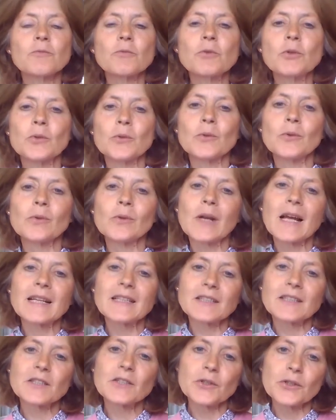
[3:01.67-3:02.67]
rule
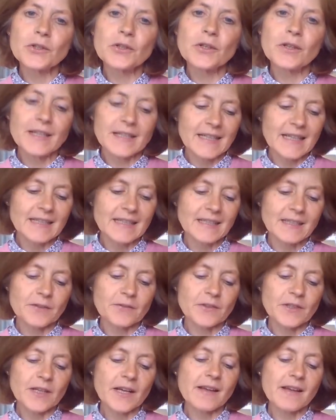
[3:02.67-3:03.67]
has stood the test
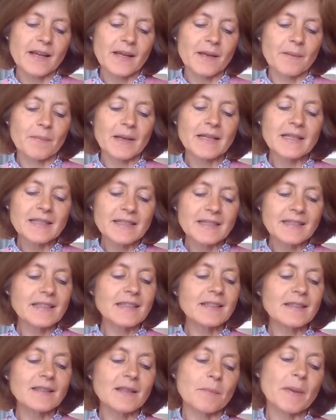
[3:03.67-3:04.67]
of time and is
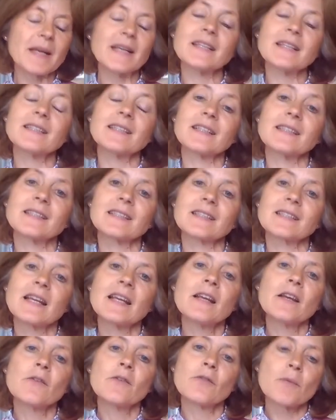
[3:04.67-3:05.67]
still the basis
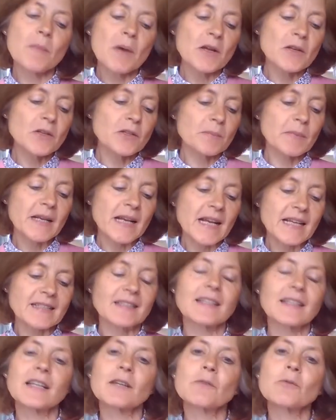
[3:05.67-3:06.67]
for most
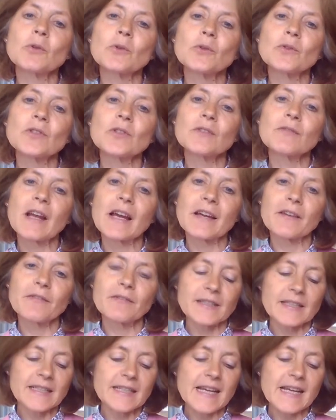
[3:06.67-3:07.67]
monastic rules of life
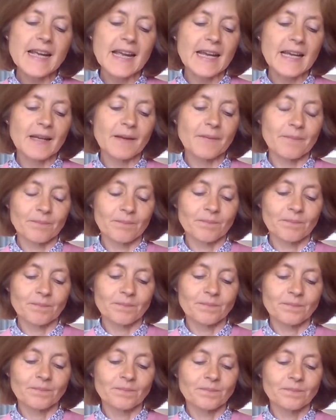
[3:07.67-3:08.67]
today.
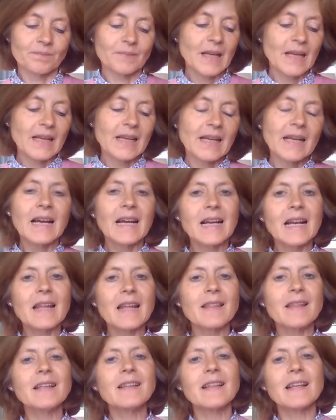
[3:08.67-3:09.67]
And I
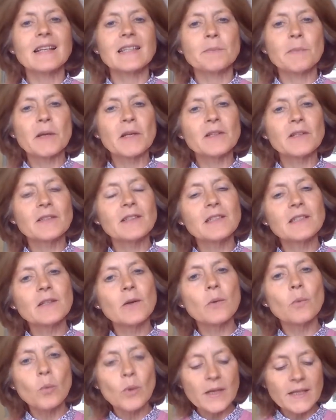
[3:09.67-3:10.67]
think that's because there's
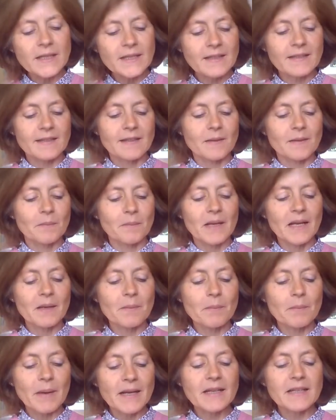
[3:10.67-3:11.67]
a wisdom
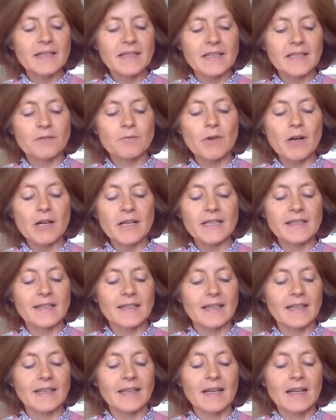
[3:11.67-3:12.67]
in Benedict's
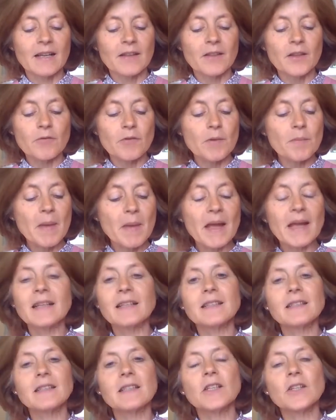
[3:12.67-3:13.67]
writing that
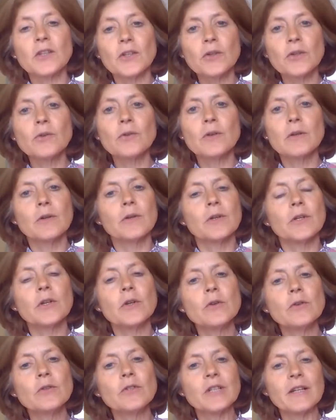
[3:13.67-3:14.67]
remains
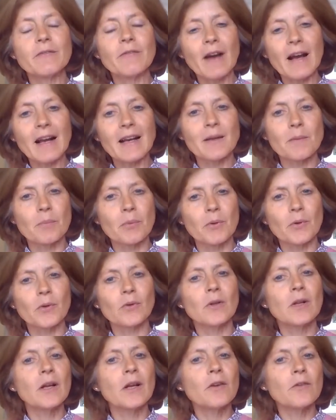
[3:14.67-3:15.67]
hugely
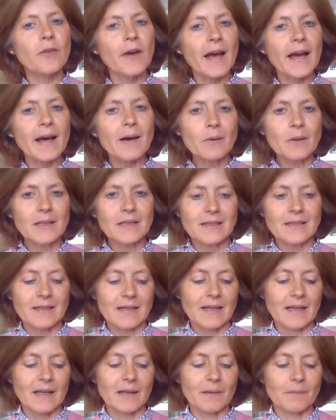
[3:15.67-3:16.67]
valuable for our
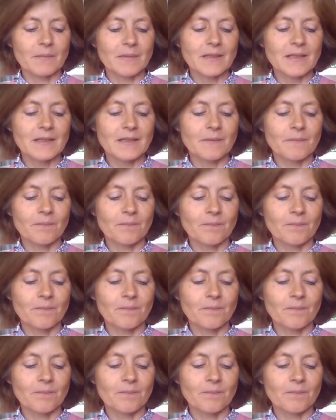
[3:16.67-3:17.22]
times.